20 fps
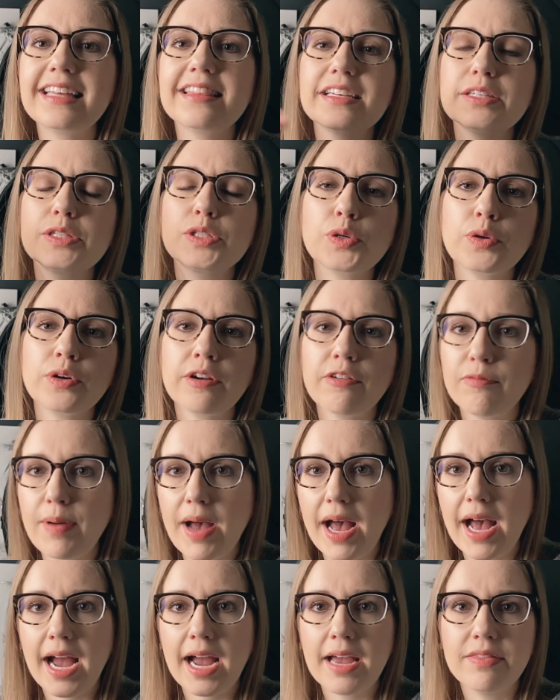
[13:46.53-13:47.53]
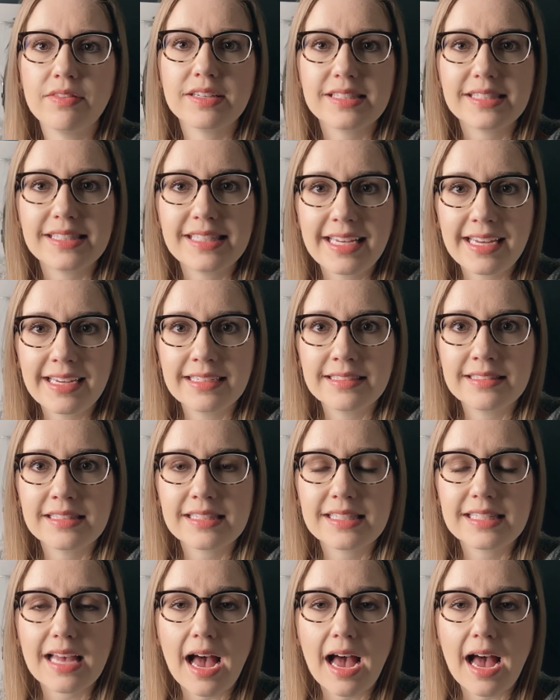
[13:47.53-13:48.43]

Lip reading: this sort of behind the scenes,